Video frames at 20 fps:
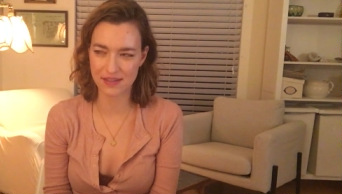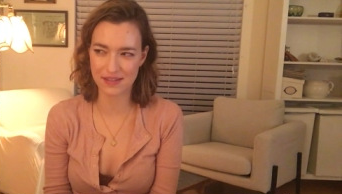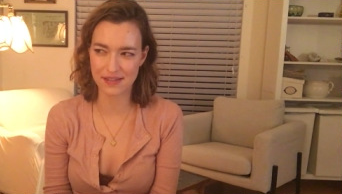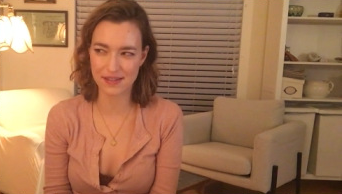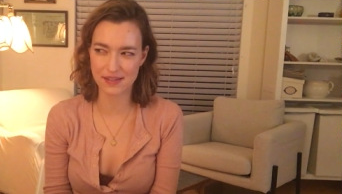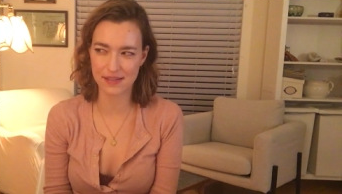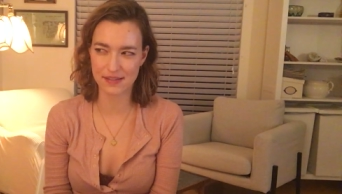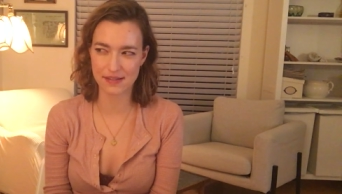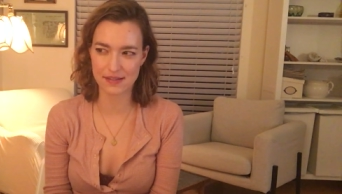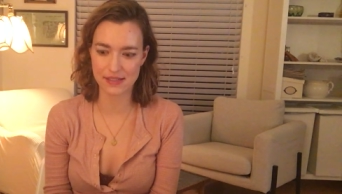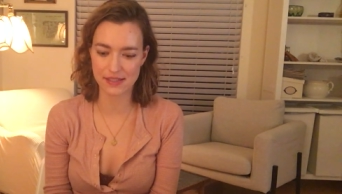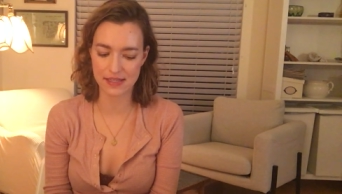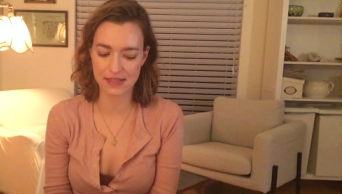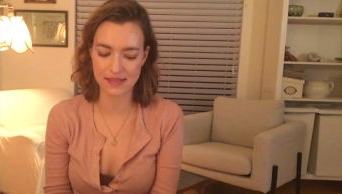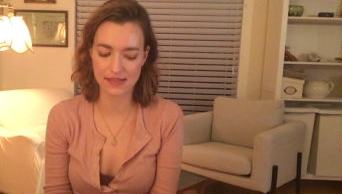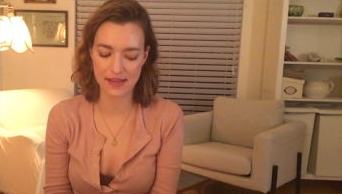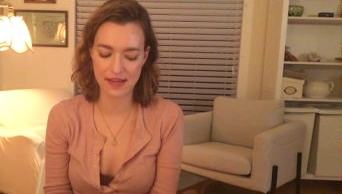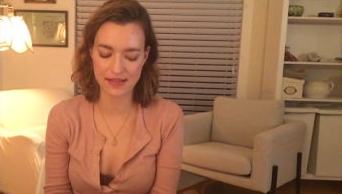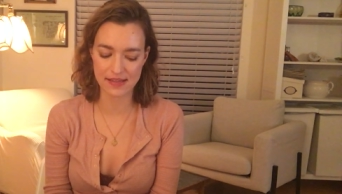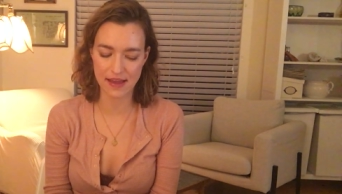this
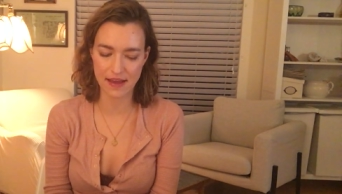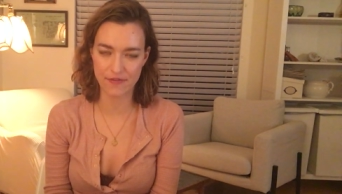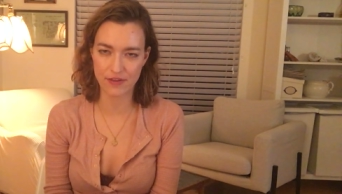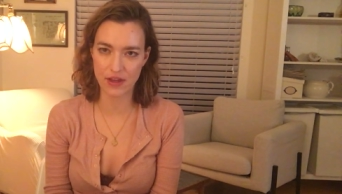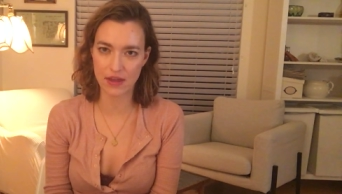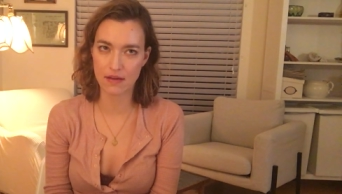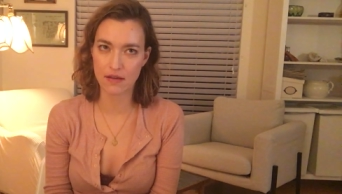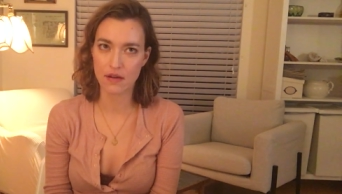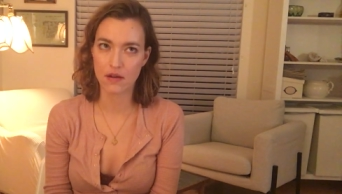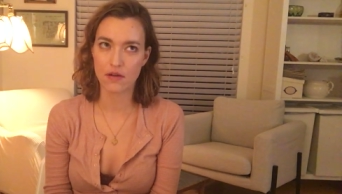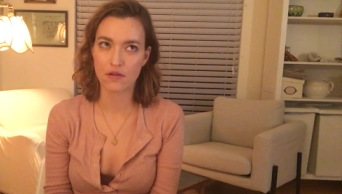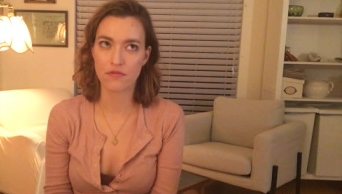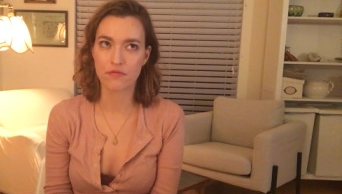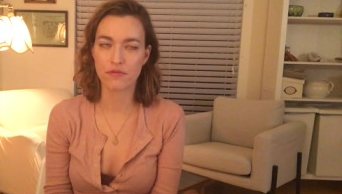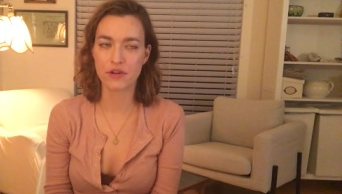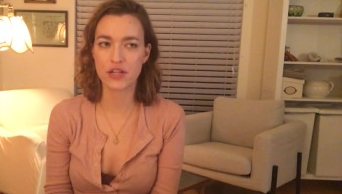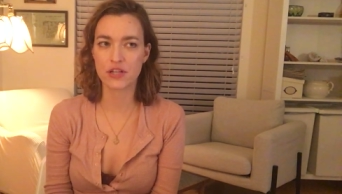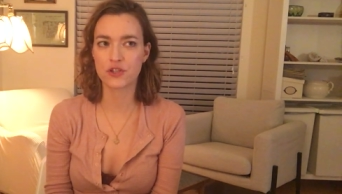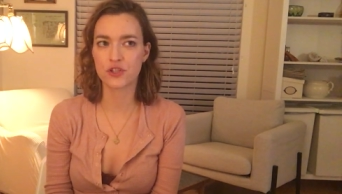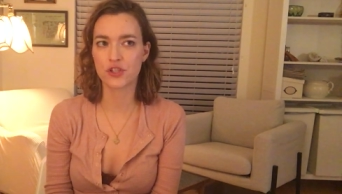success, having
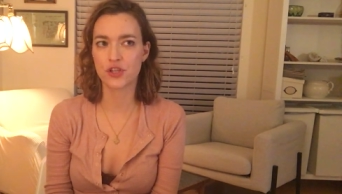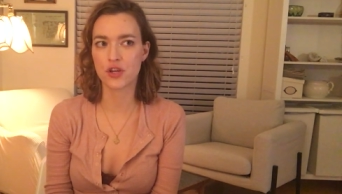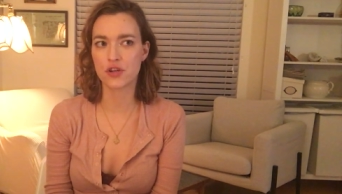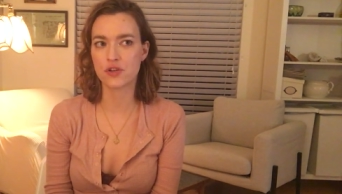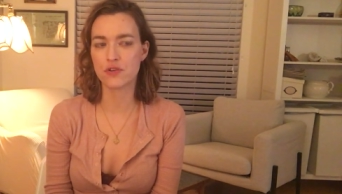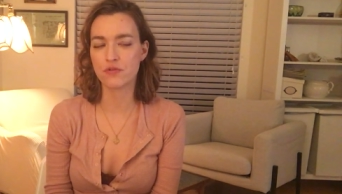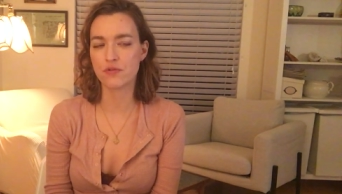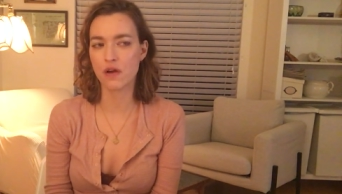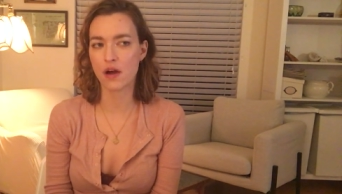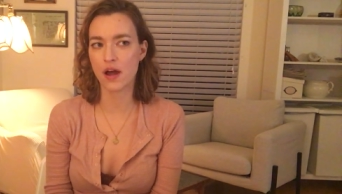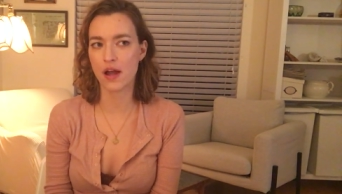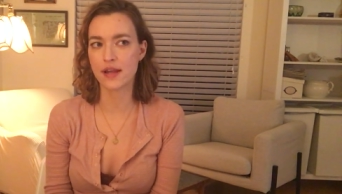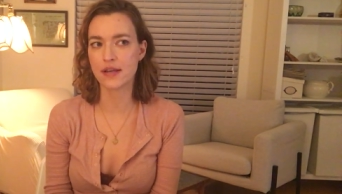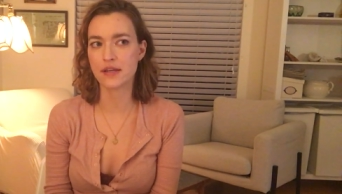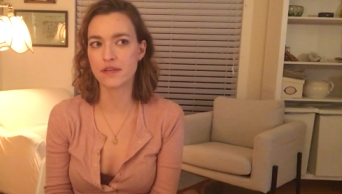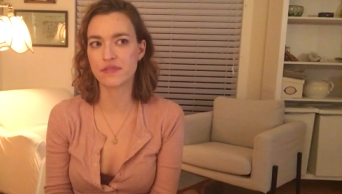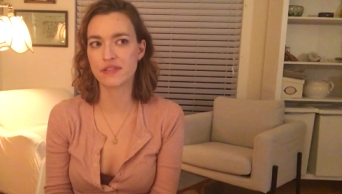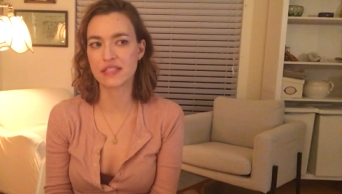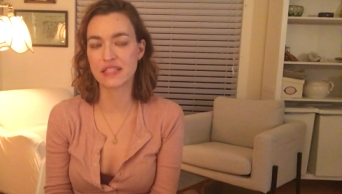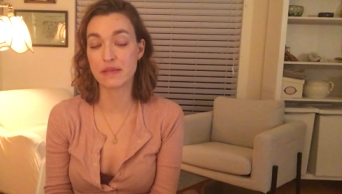reached a new
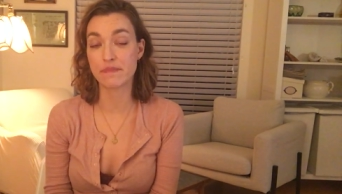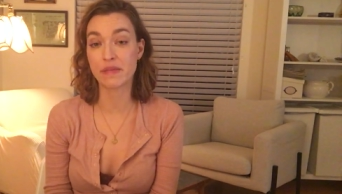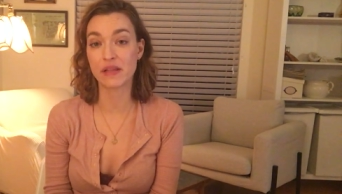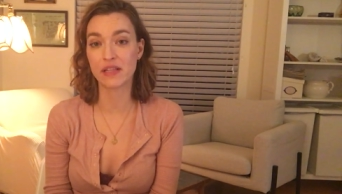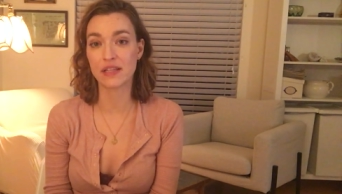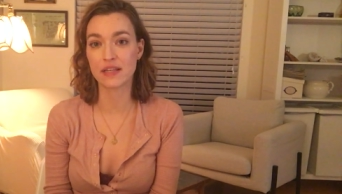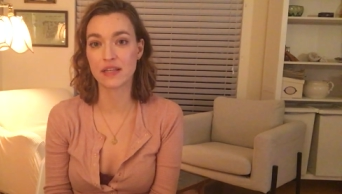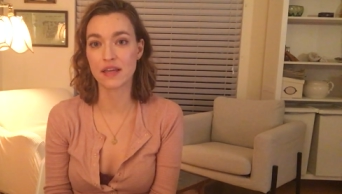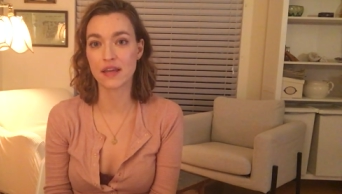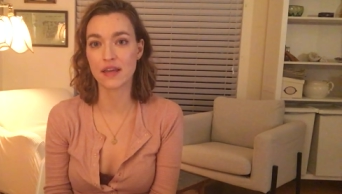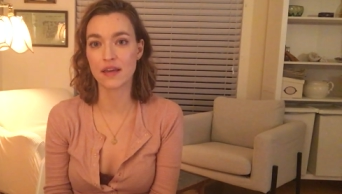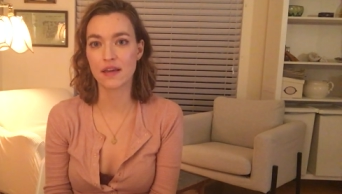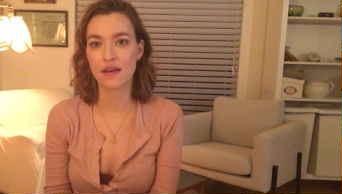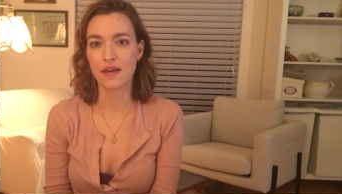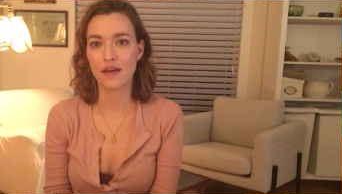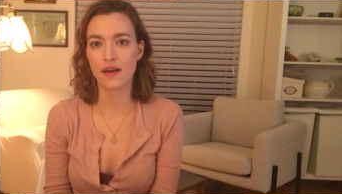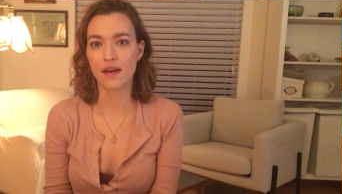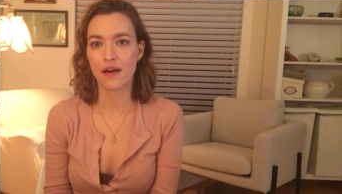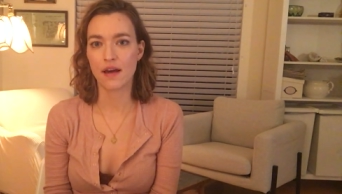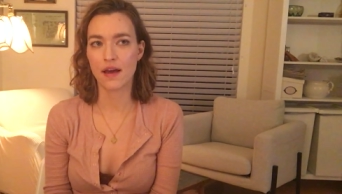kind of stability
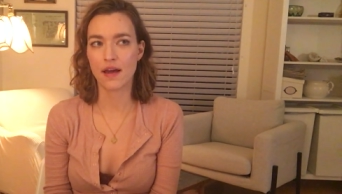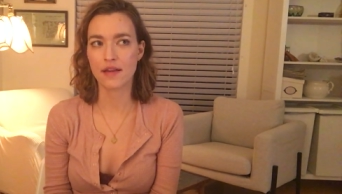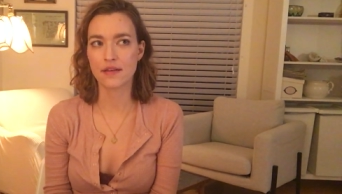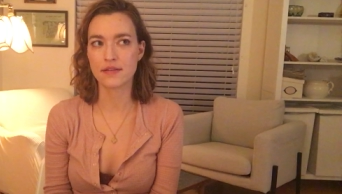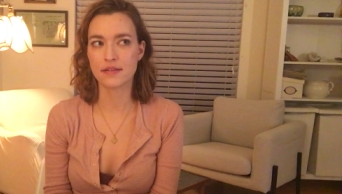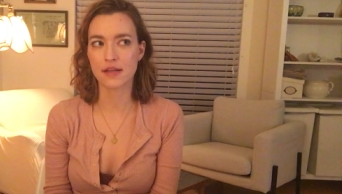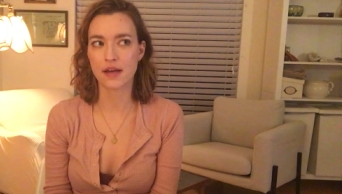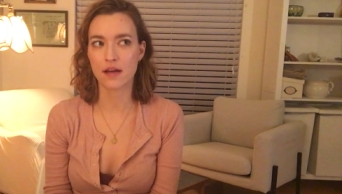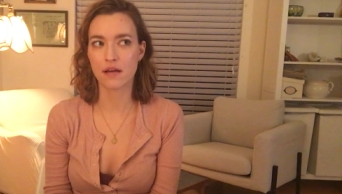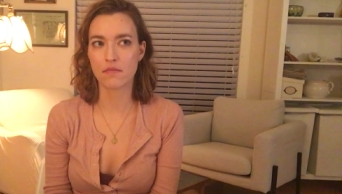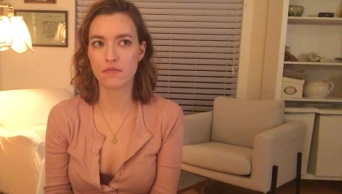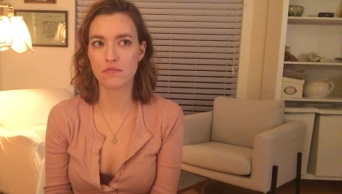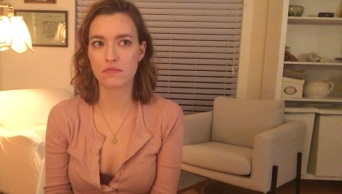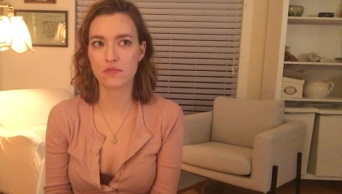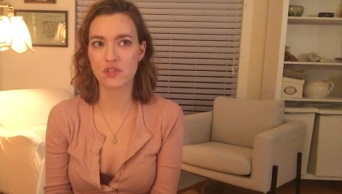and um,